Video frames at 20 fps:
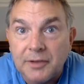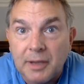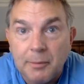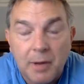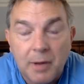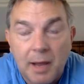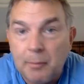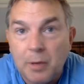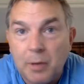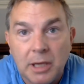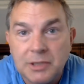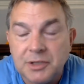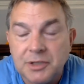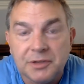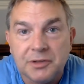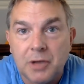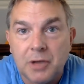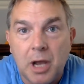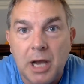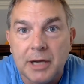I'm not, I'm not
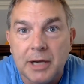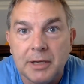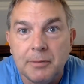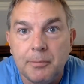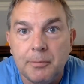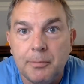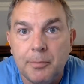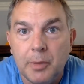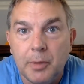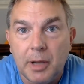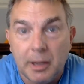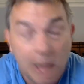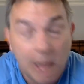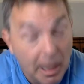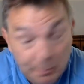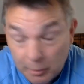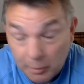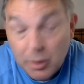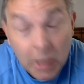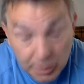just talking, uh,
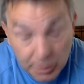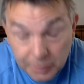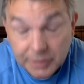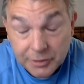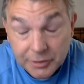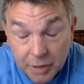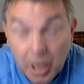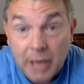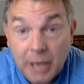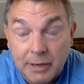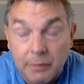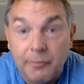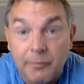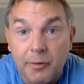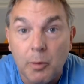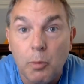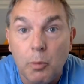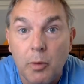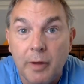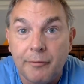I'm literally talking
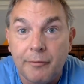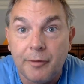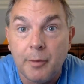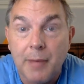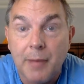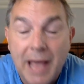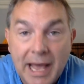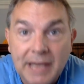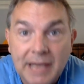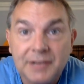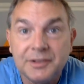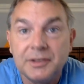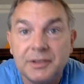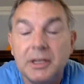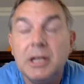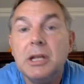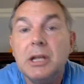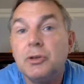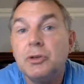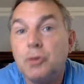from, from X
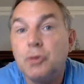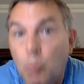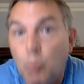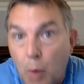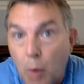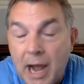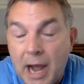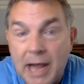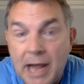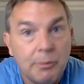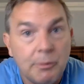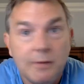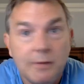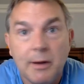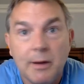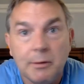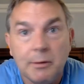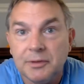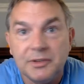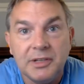to why we've
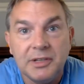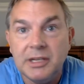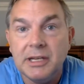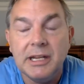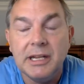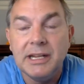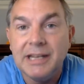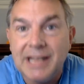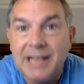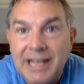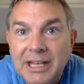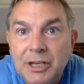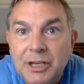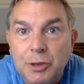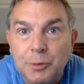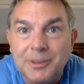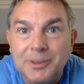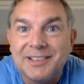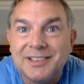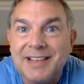never seen an
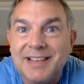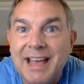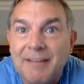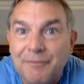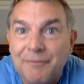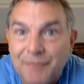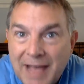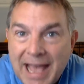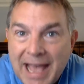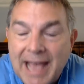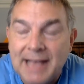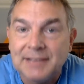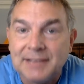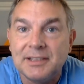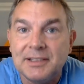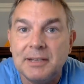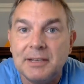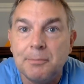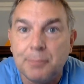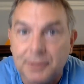increase that
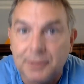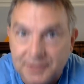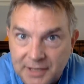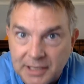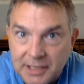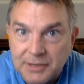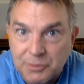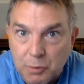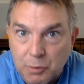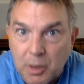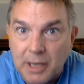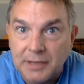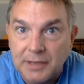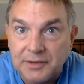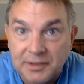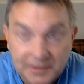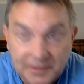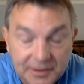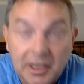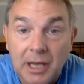fast in percentage
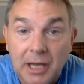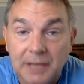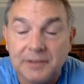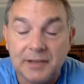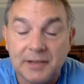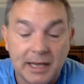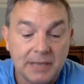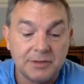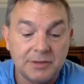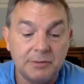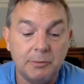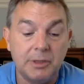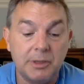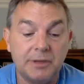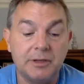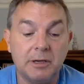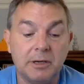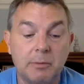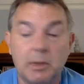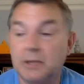wise. It's nuts, actually, when you
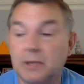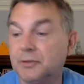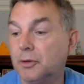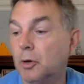think about it.